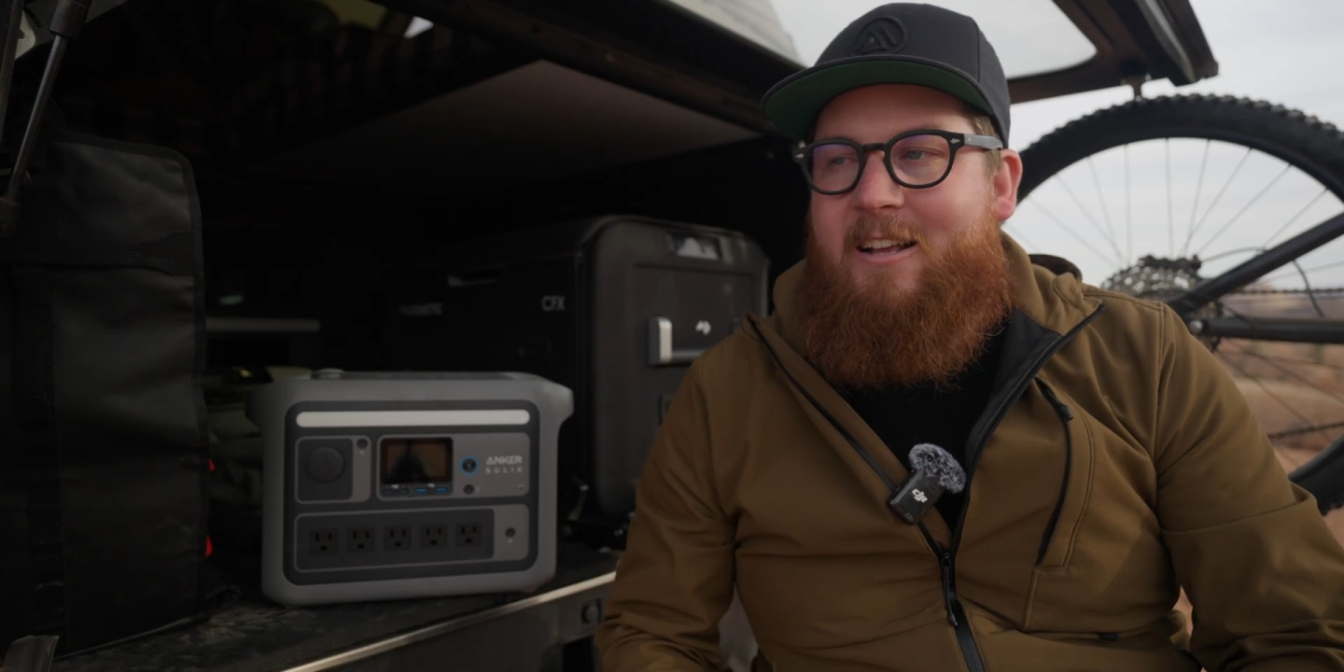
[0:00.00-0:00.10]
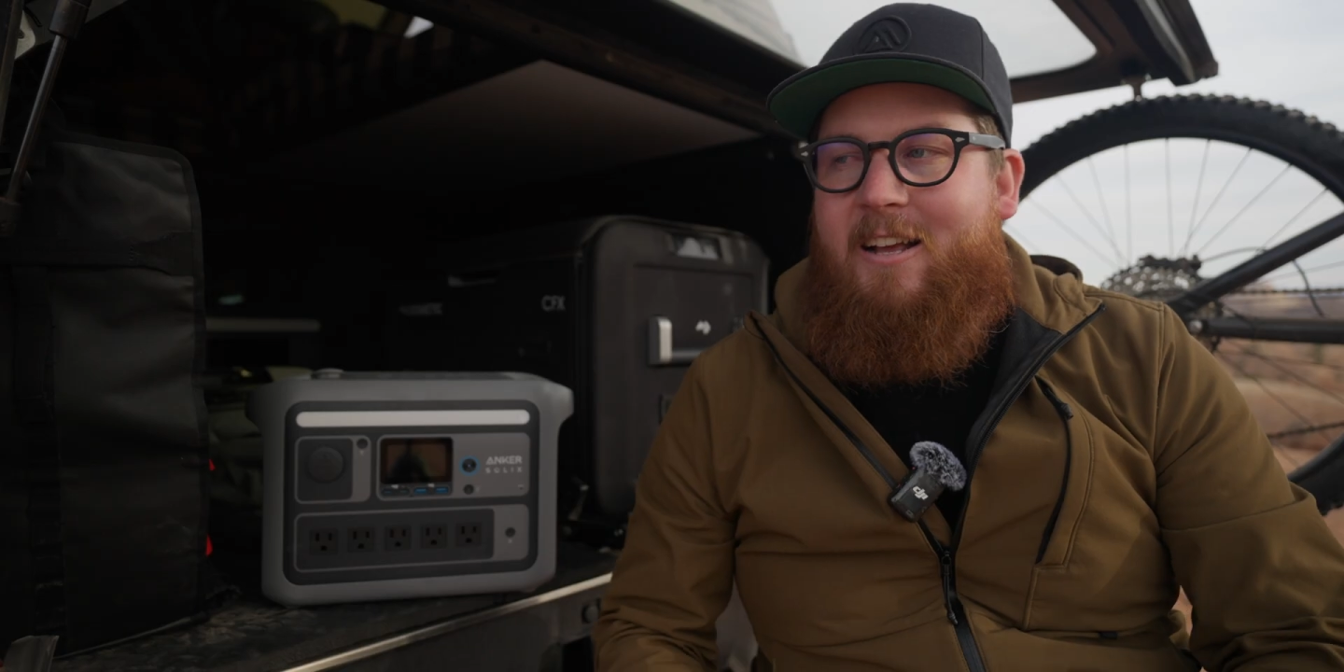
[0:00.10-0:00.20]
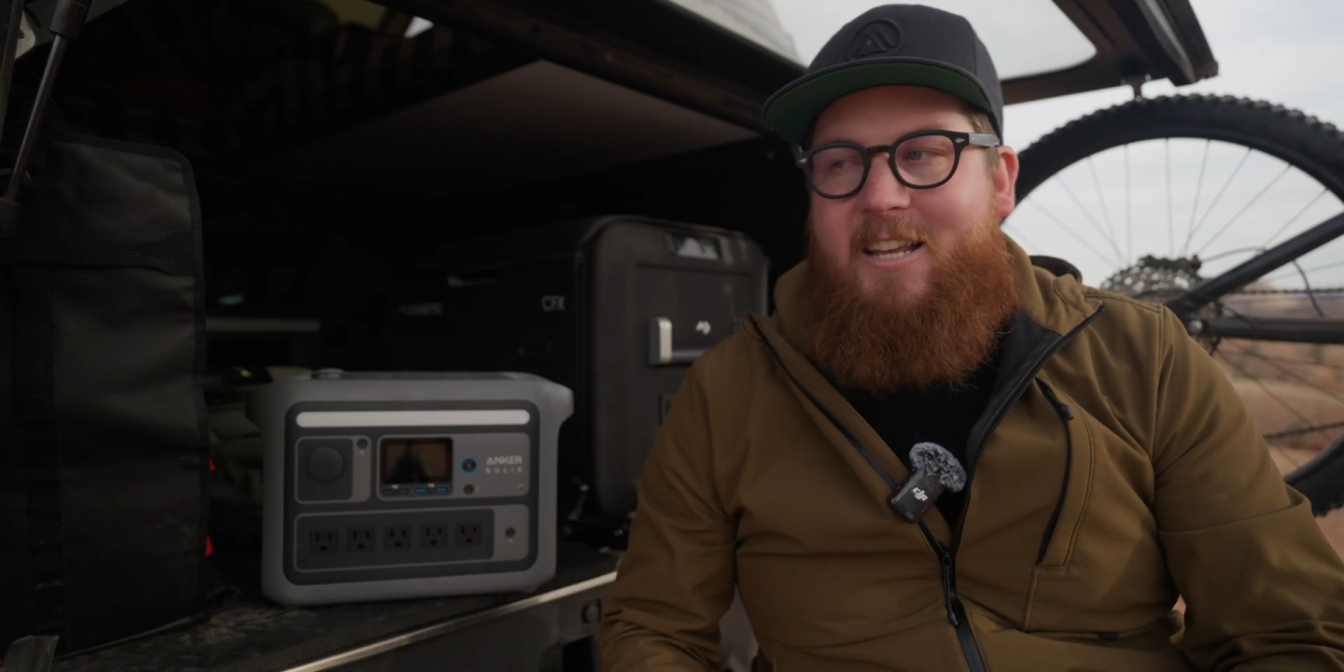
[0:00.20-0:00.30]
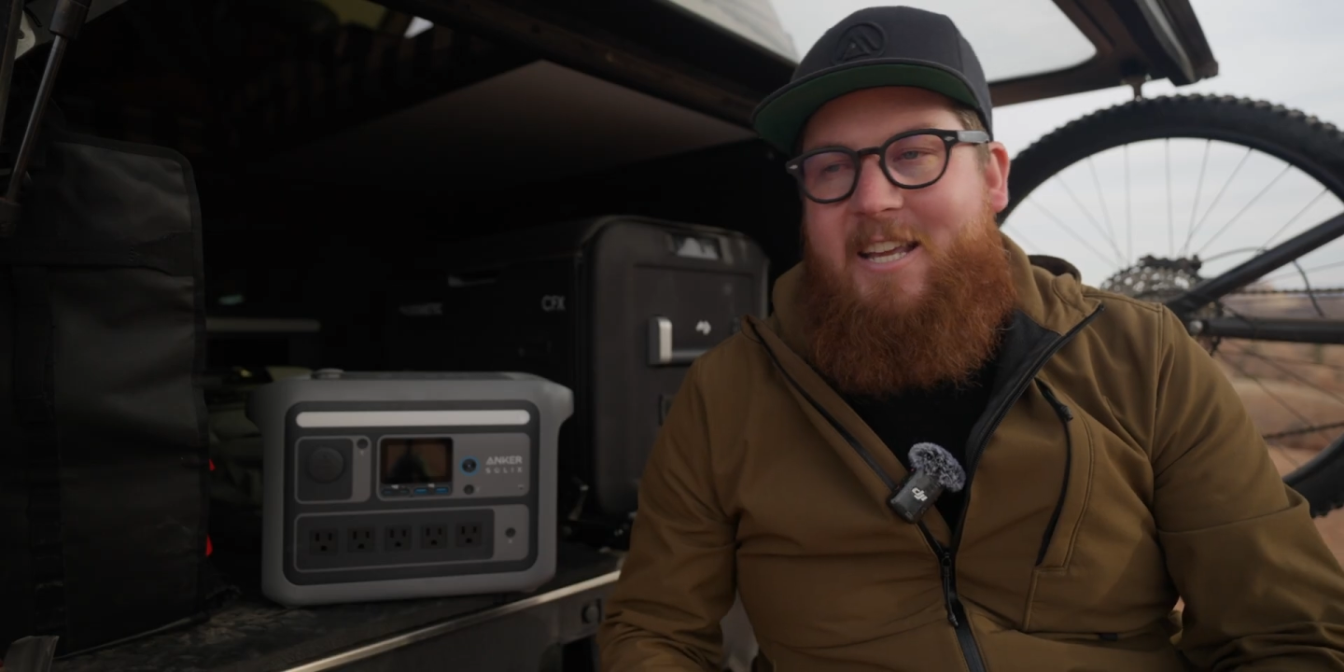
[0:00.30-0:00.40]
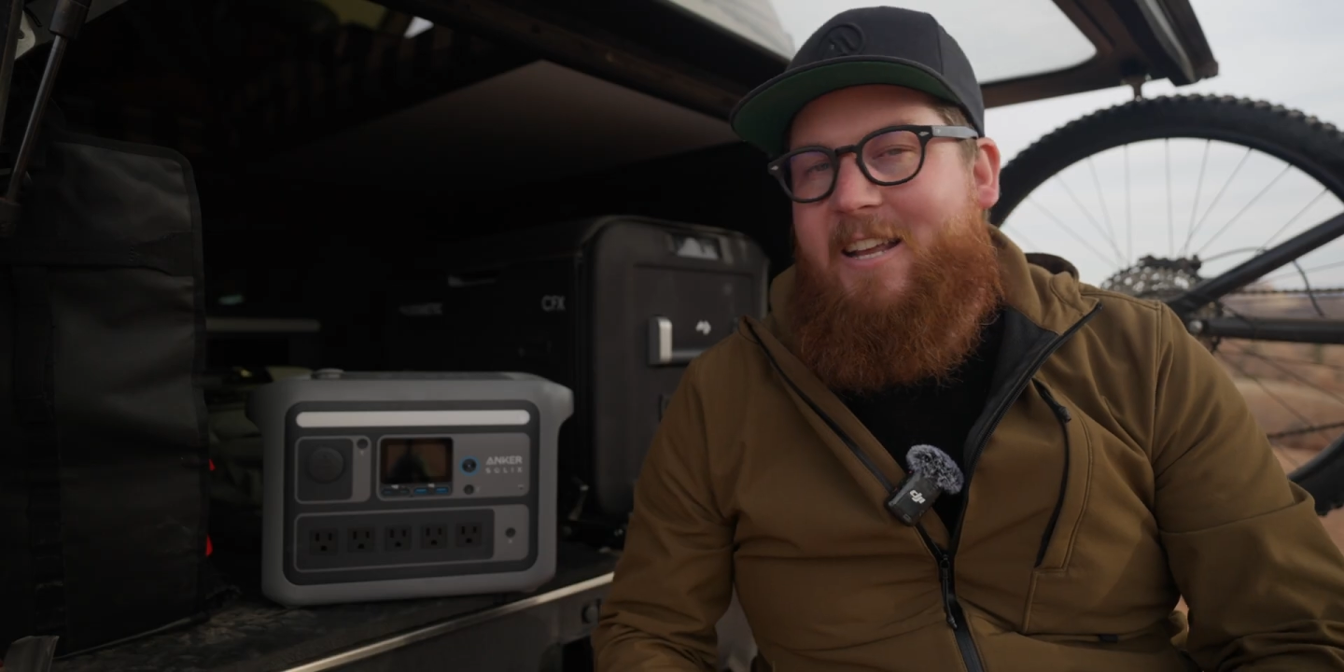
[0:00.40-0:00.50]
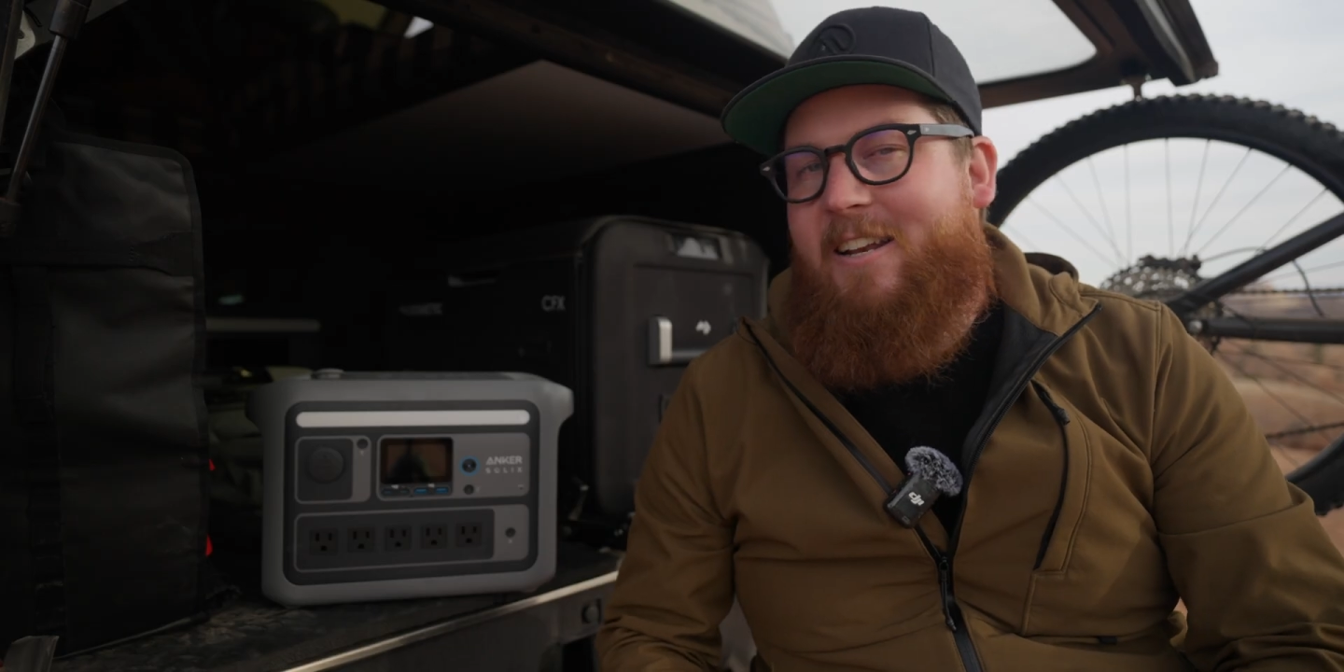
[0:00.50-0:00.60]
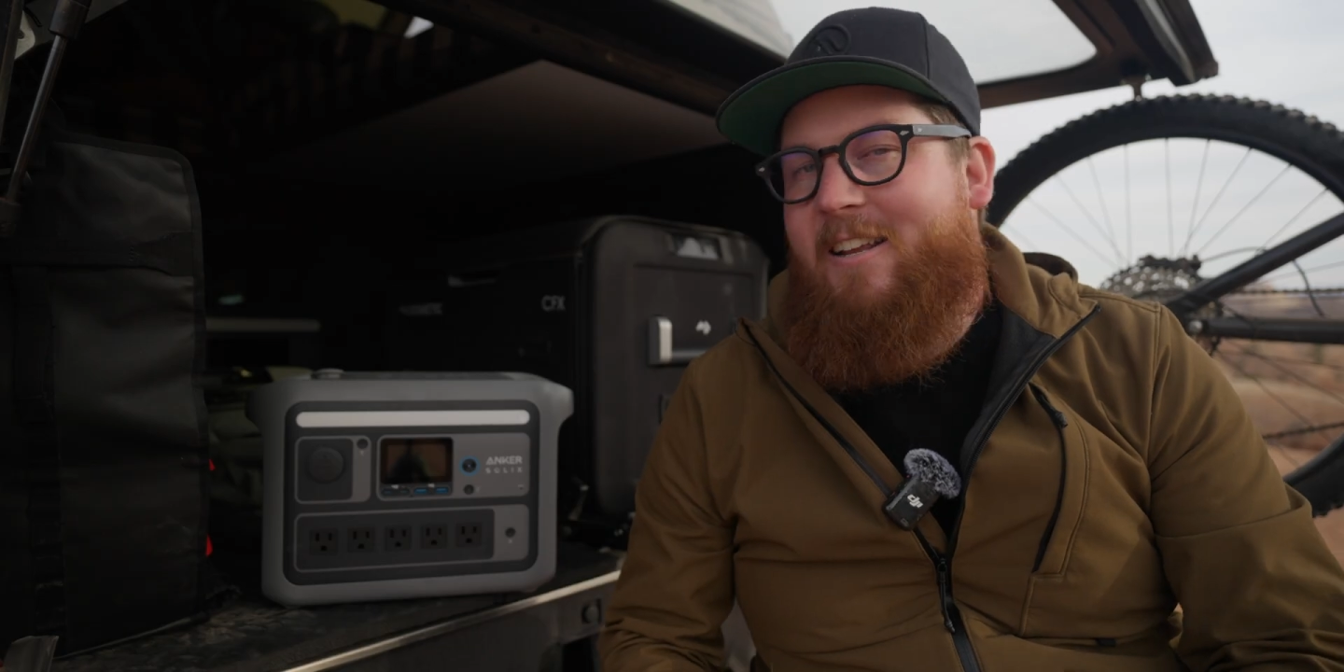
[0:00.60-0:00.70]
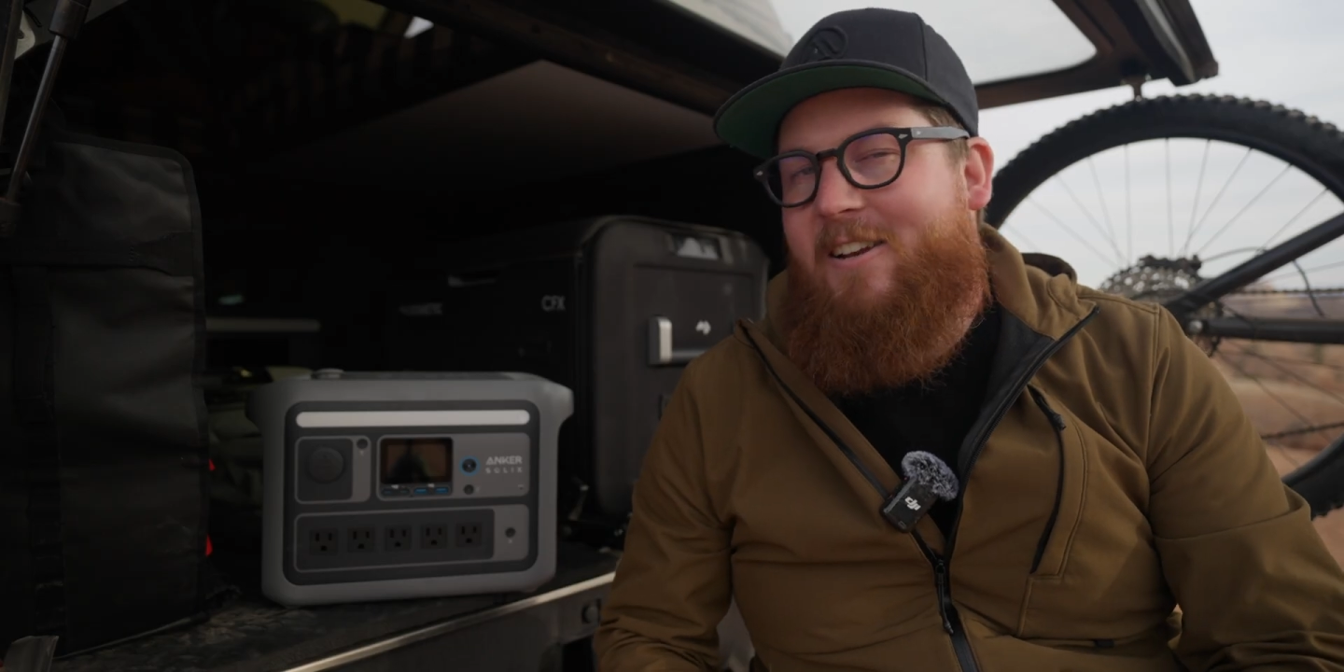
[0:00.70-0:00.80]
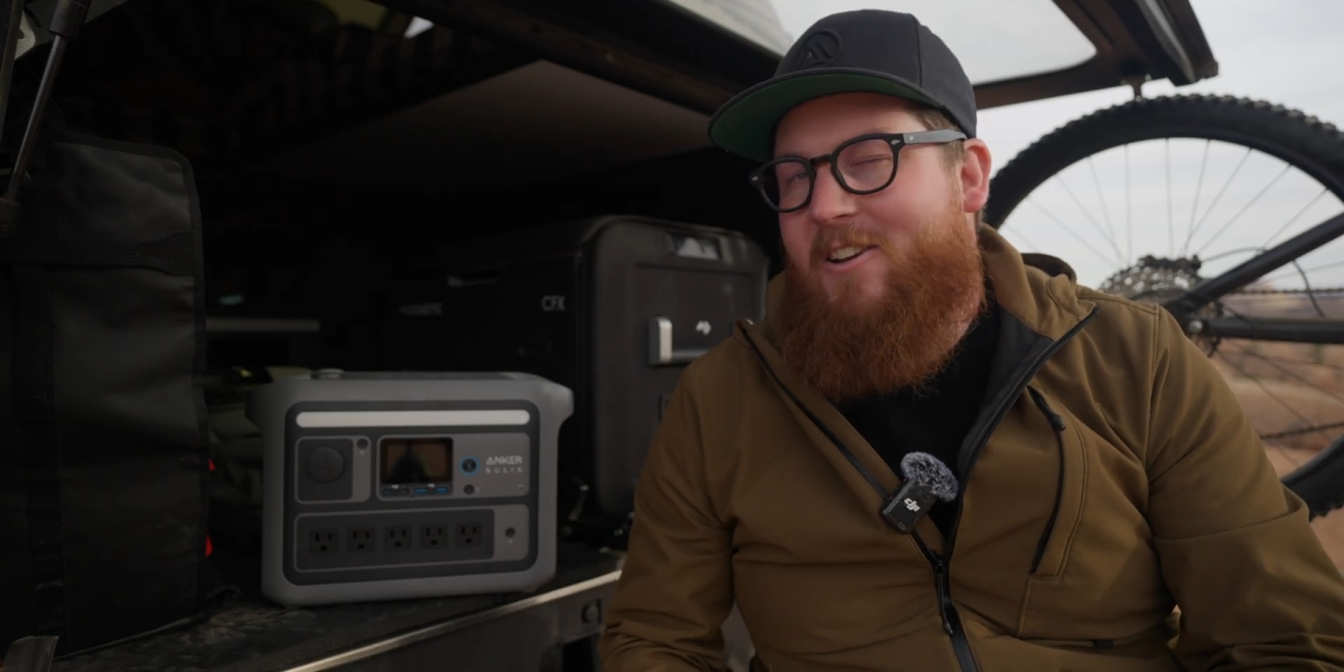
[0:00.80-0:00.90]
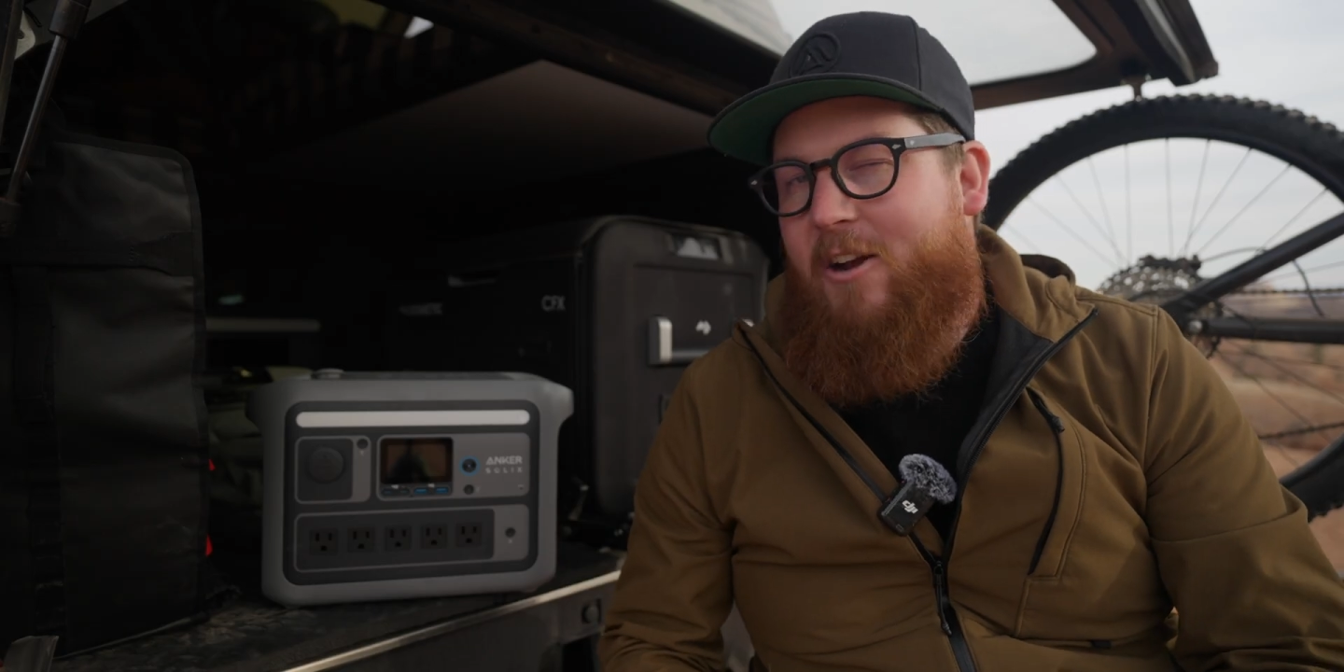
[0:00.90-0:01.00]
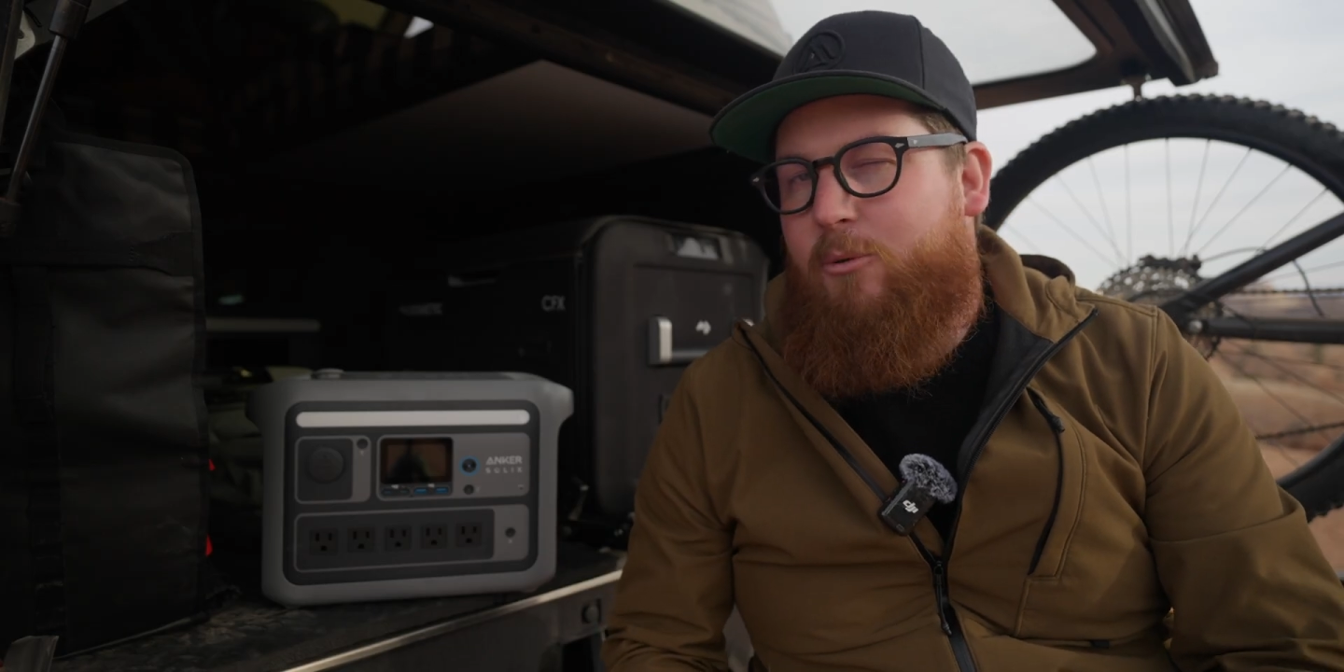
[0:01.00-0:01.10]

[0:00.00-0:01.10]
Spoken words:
Again, not